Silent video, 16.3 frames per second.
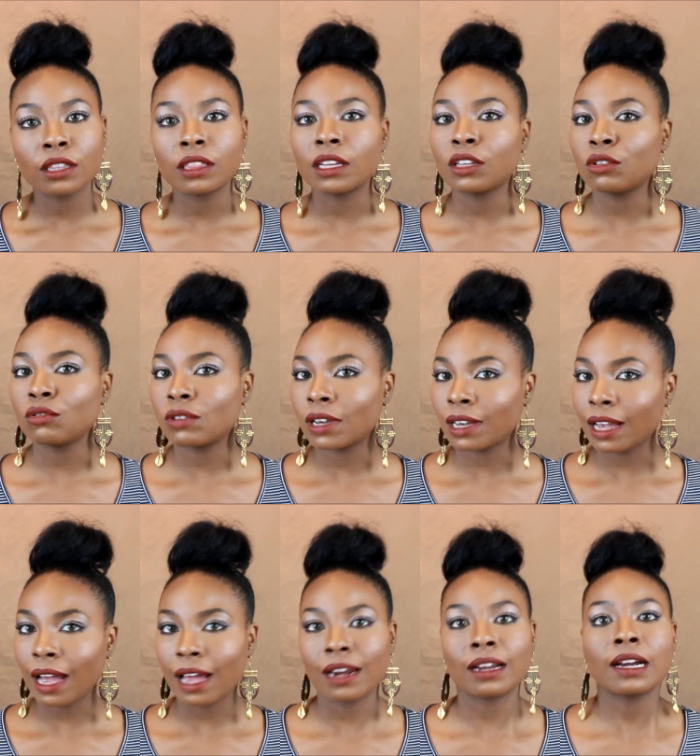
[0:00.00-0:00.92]
then you
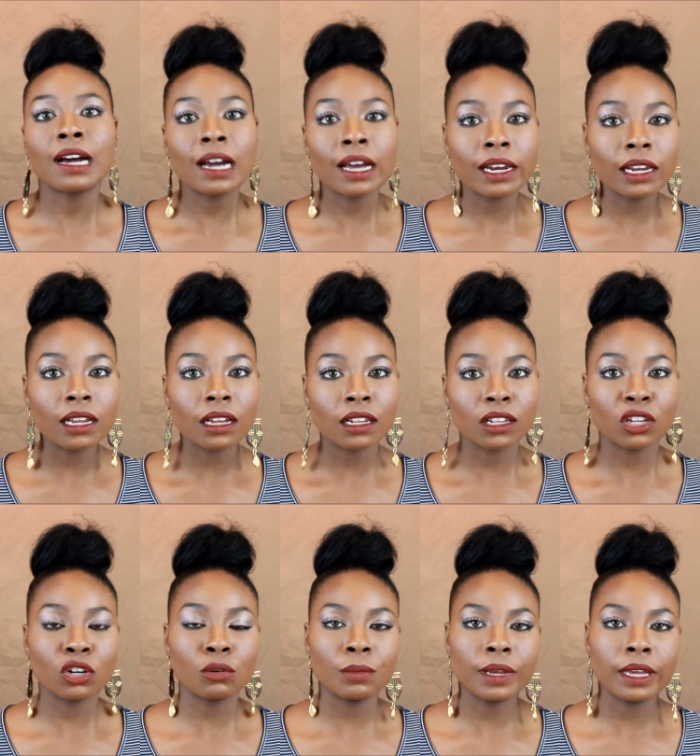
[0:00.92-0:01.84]
can kind of cut it a
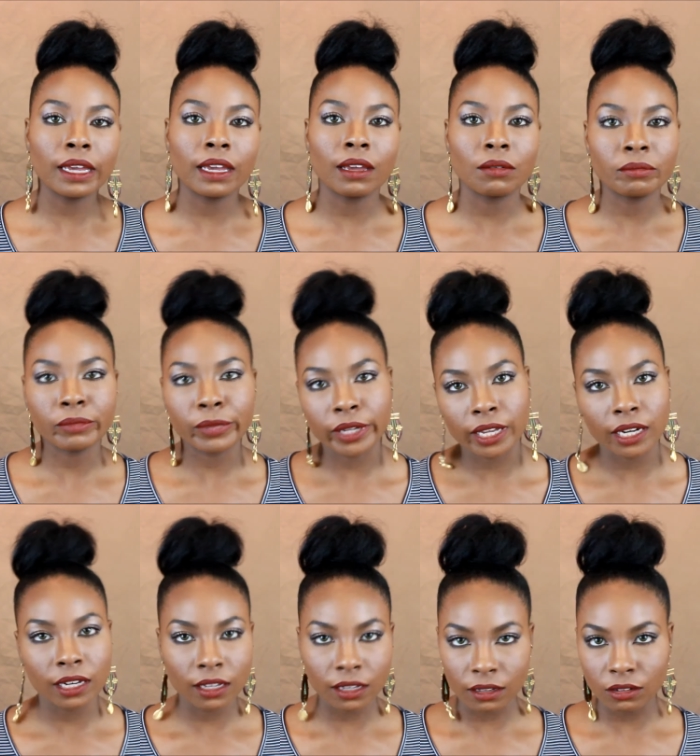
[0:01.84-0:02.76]
little bit and
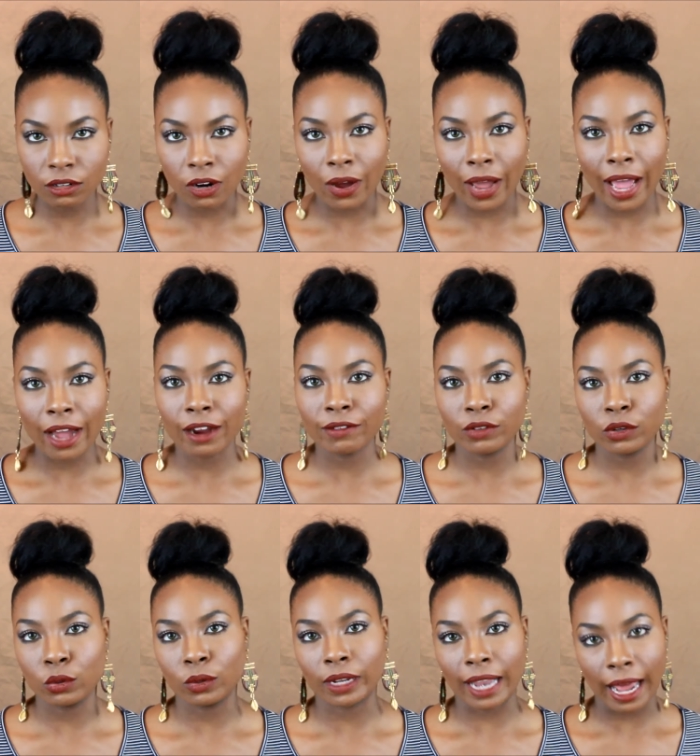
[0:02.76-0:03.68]
blend it, you know, however
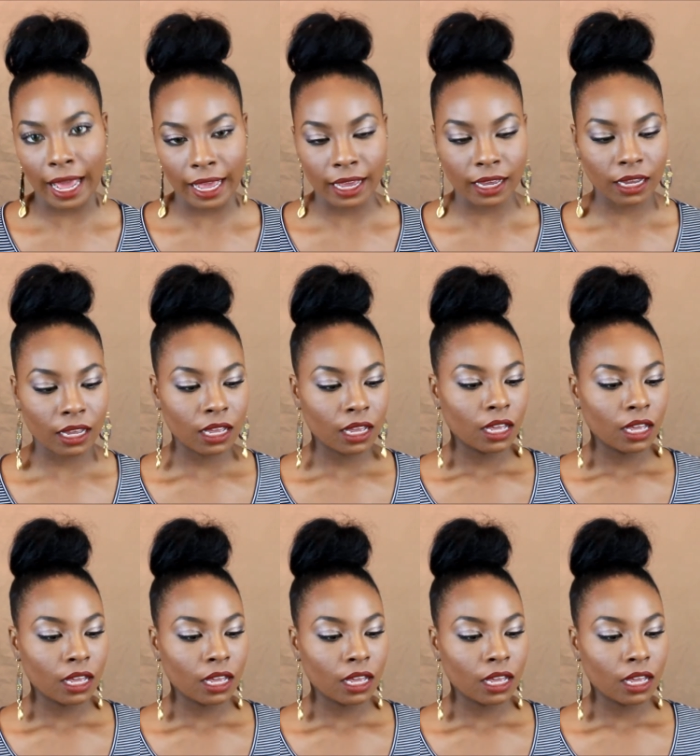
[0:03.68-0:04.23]
you like.